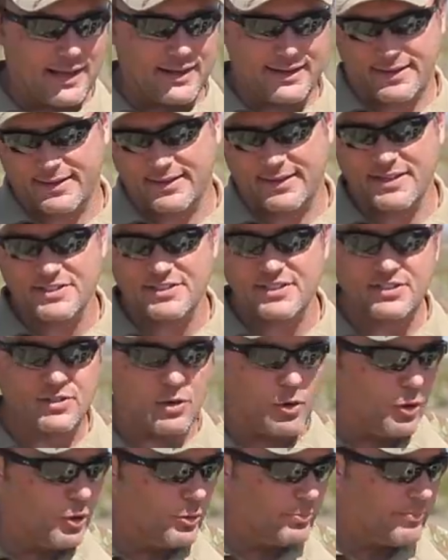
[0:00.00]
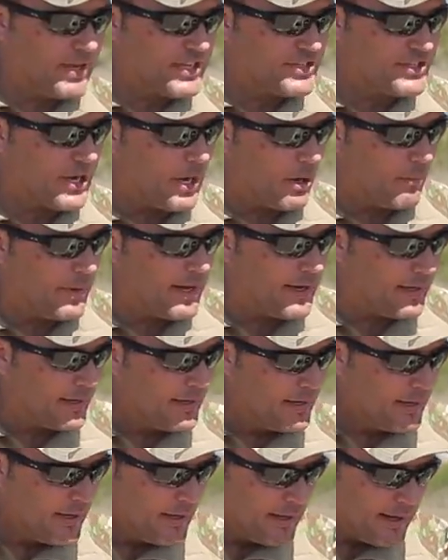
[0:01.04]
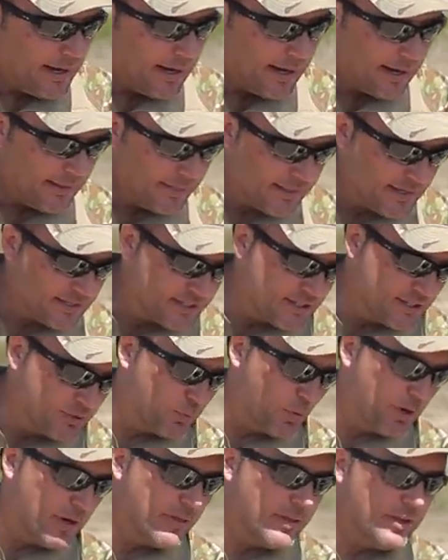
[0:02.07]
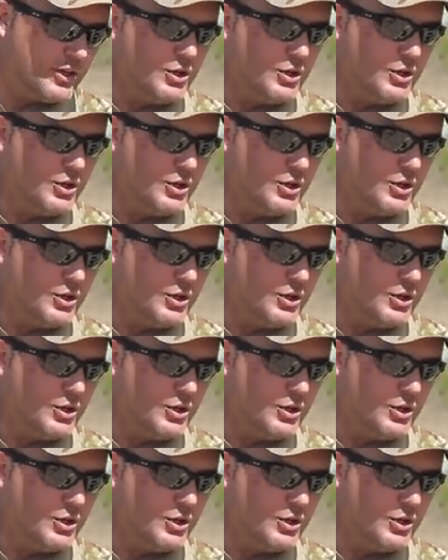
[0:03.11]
Again, this is an old MICH helmet. Uh, this is one of the